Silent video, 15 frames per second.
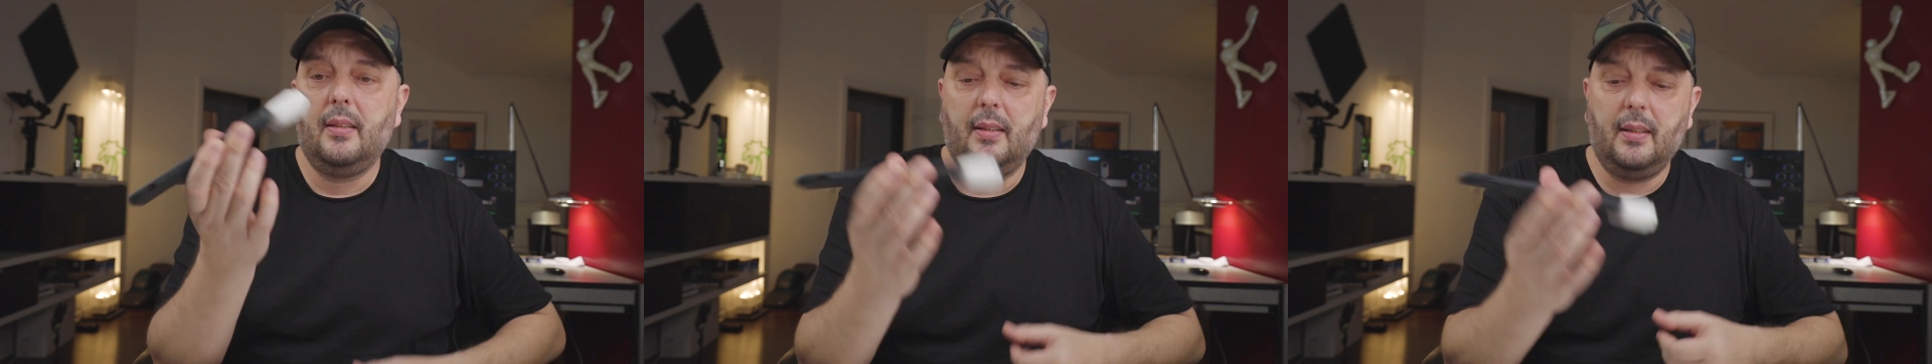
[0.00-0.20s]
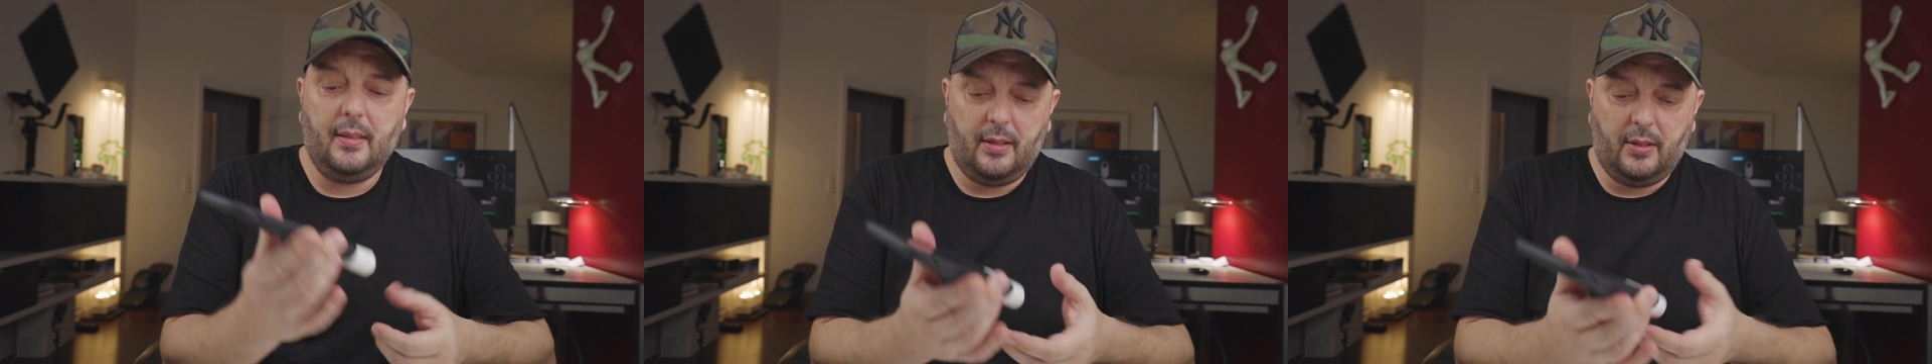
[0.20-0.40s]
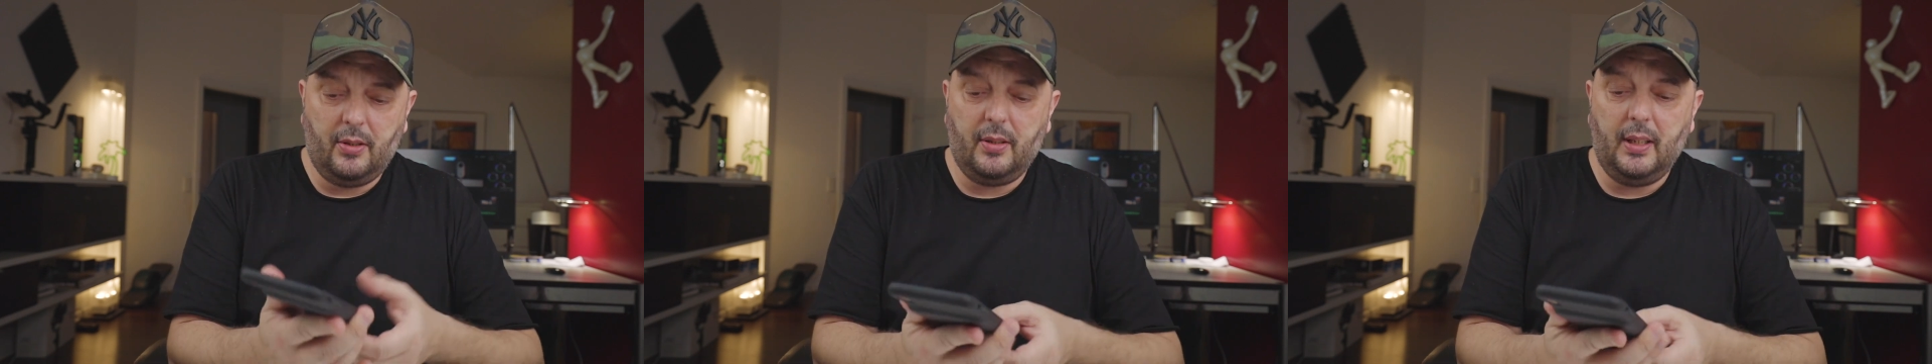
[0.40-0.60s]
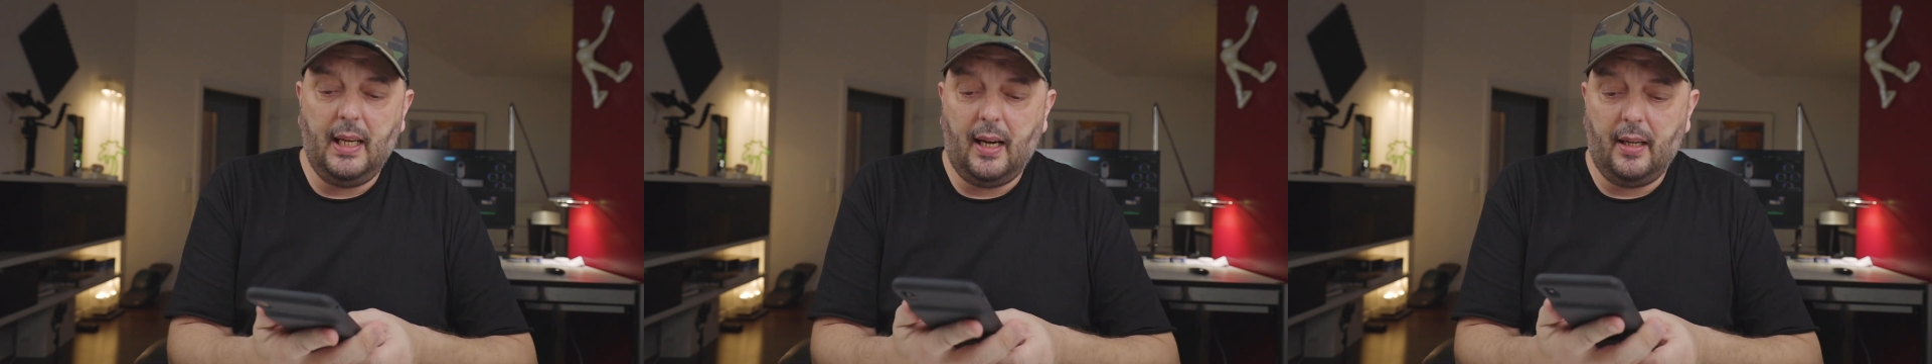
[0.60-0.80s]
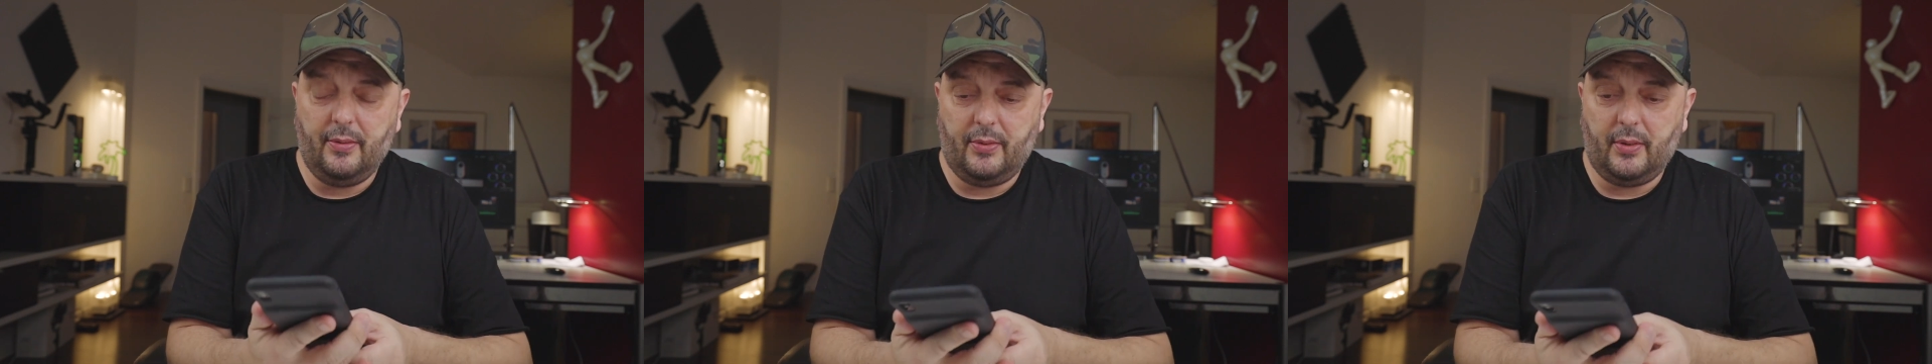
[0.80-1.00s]
it to the
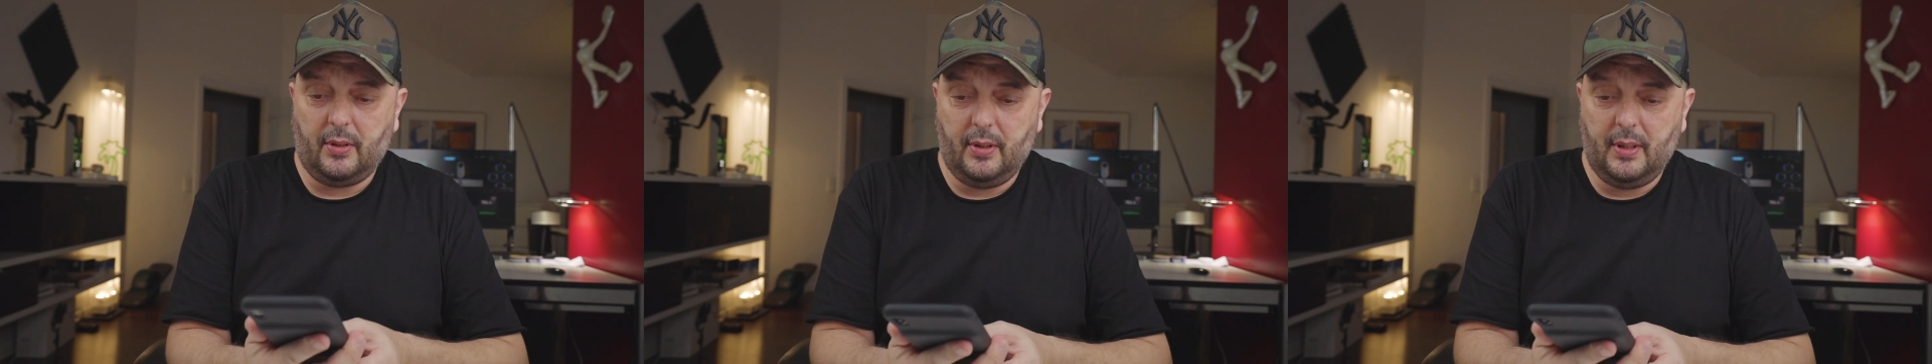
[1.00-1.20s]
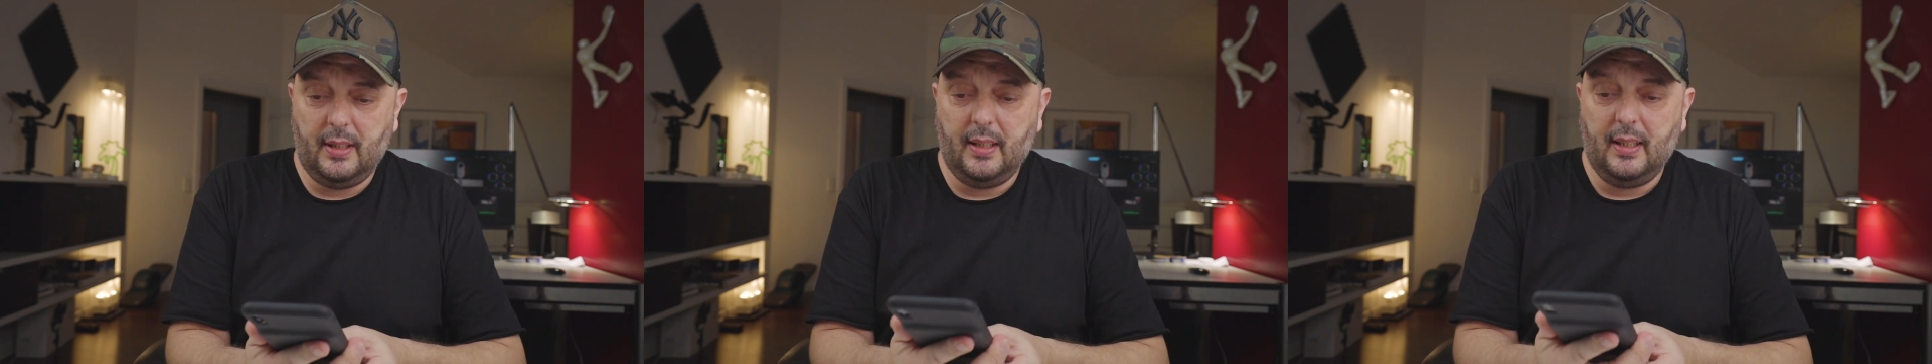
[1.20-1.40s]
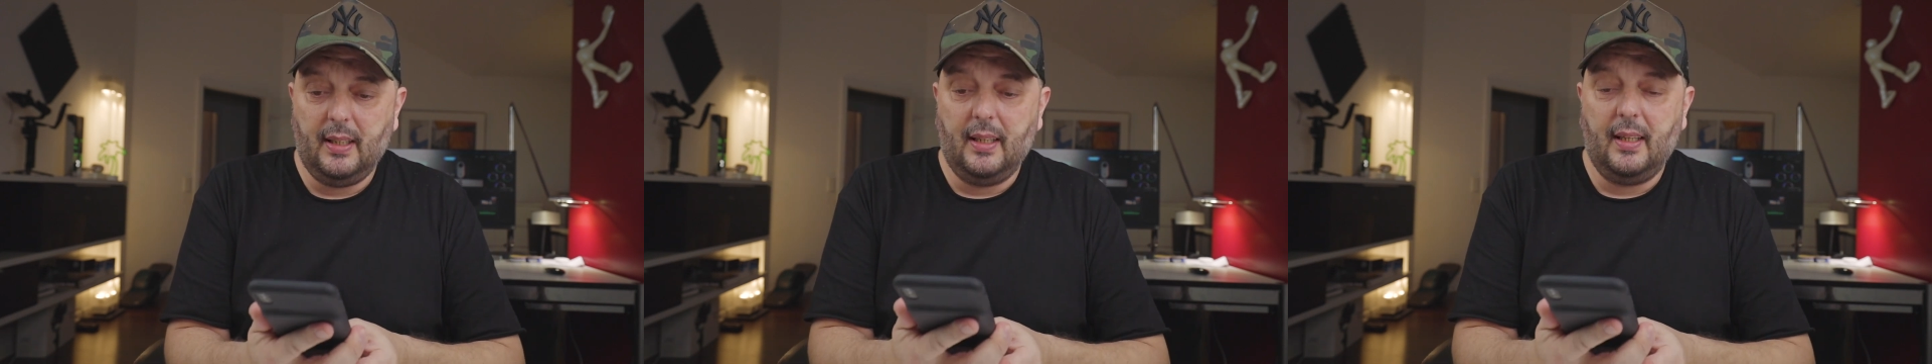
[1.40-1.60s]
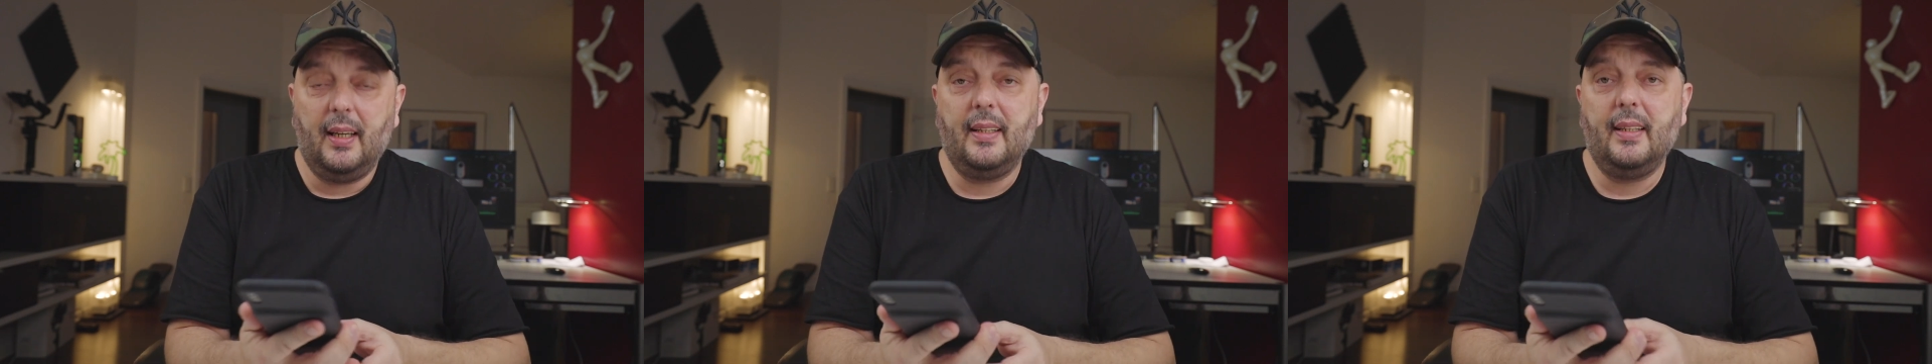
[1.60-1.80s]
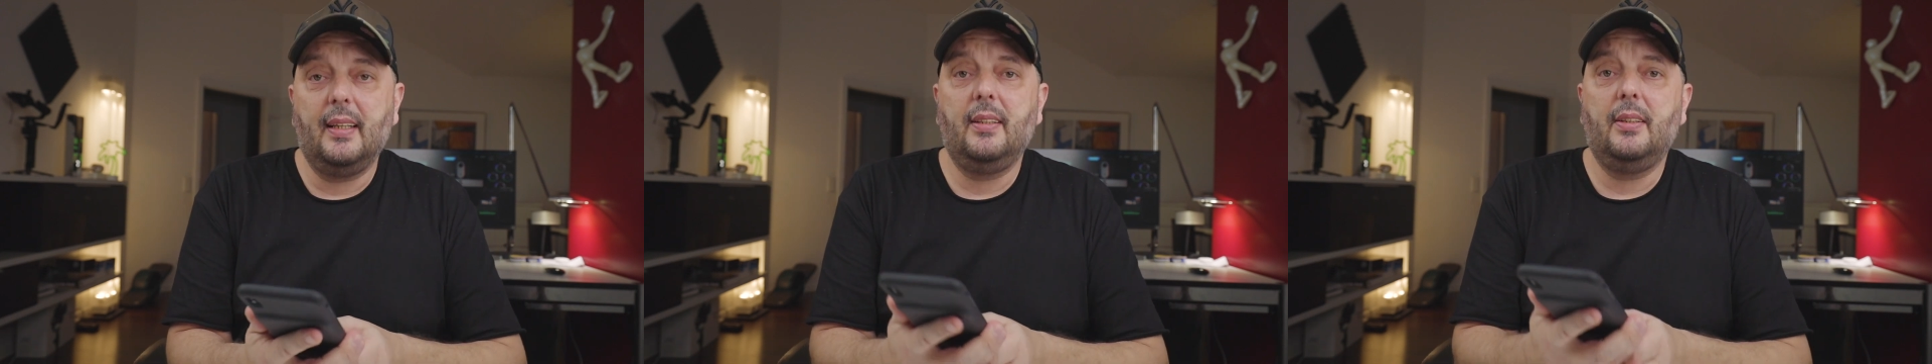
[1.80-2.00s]
iPhone
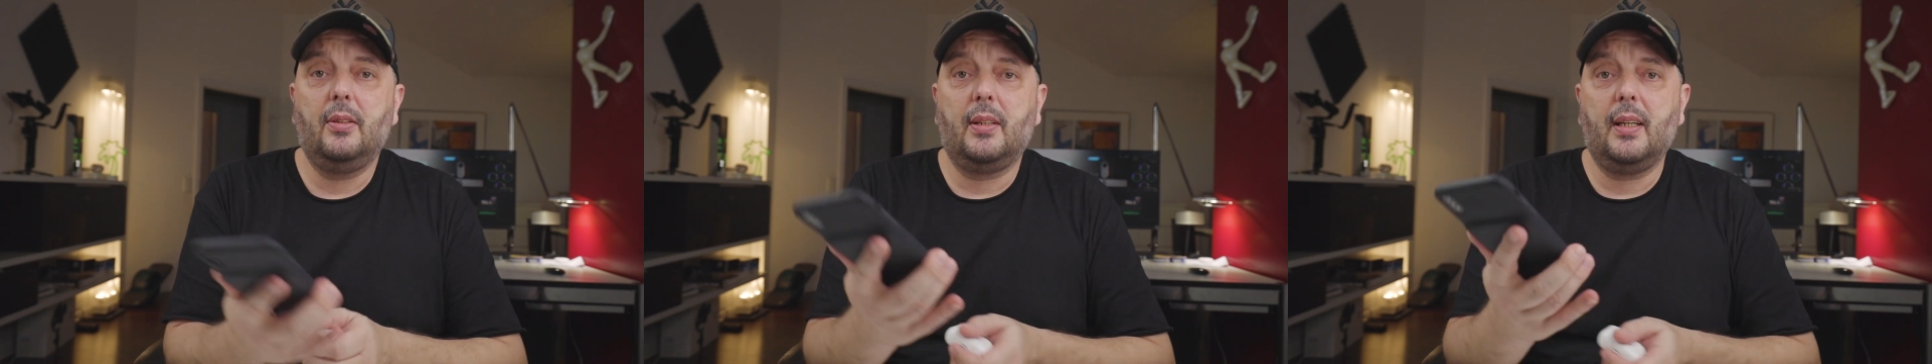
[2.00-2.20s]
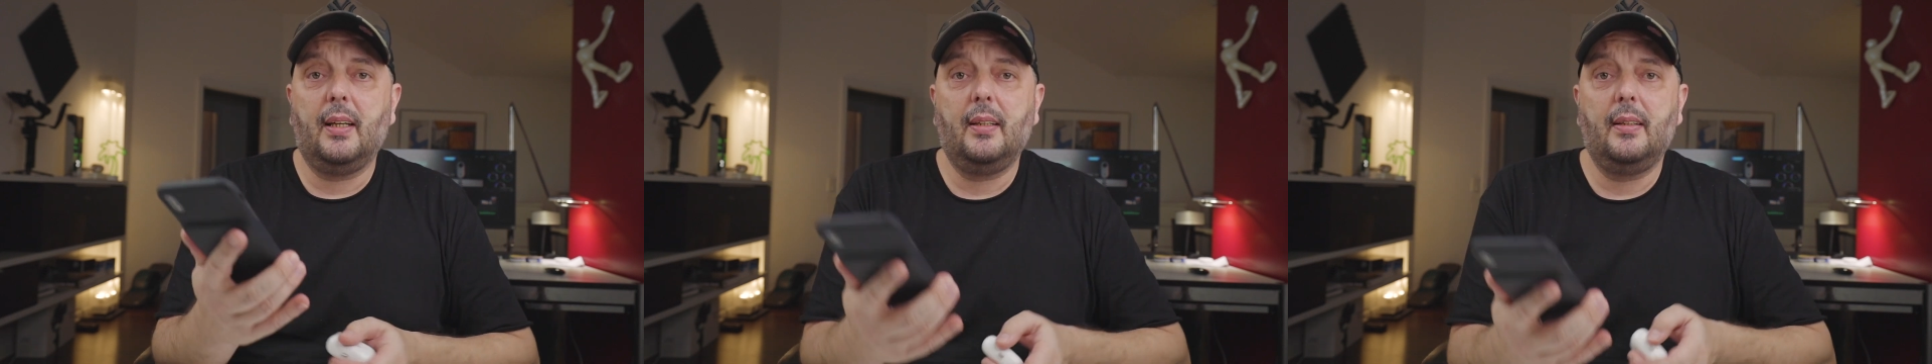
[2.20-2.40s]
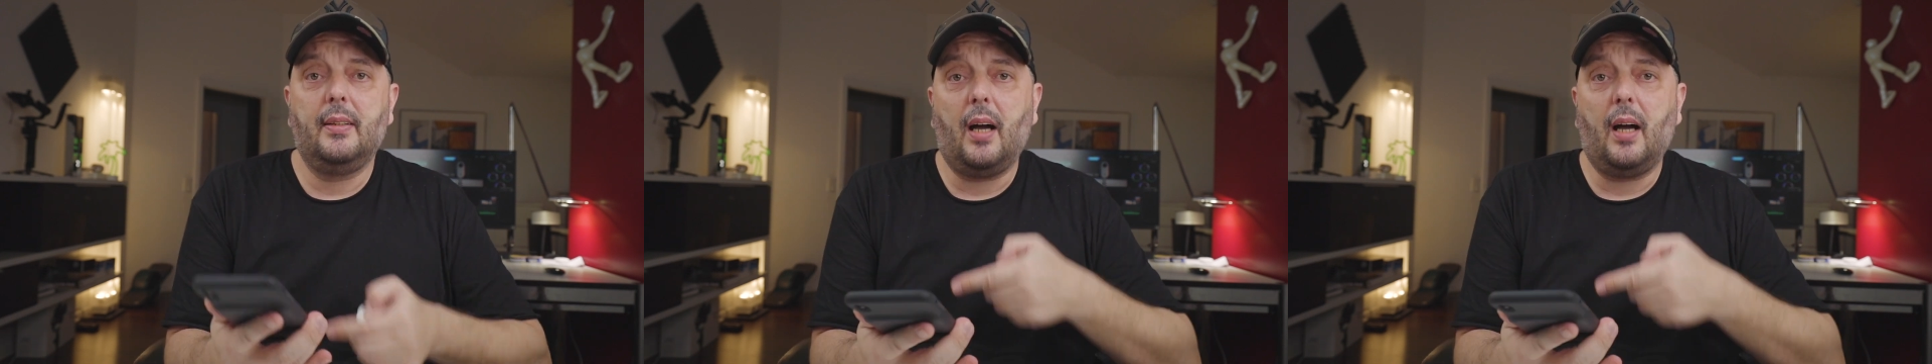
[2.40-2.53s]
and then you can